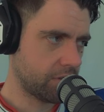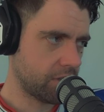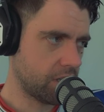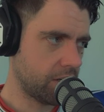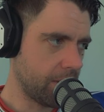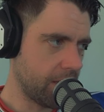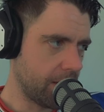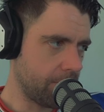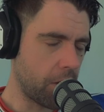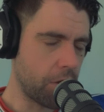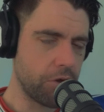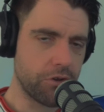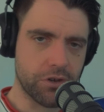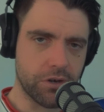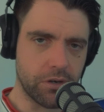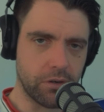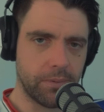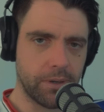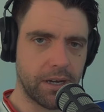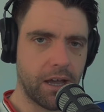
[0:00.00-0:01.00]
Gonna be
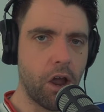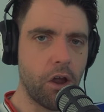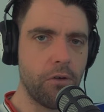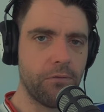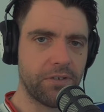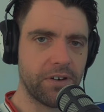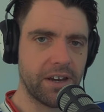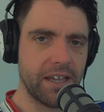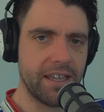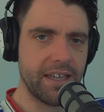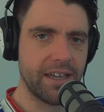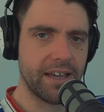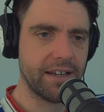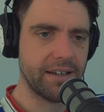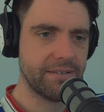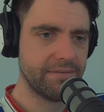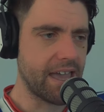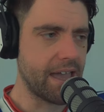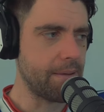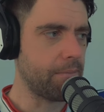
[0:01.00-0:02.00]
emotional. But hopefully,
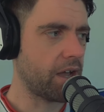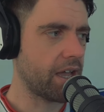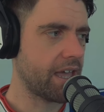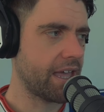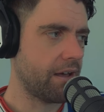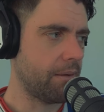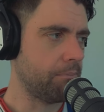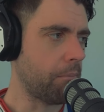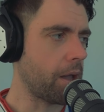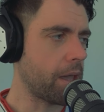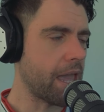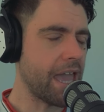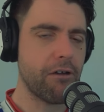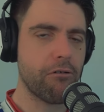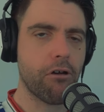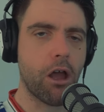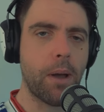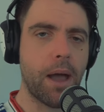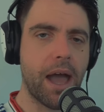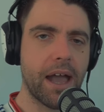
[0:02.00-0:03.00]
my Hero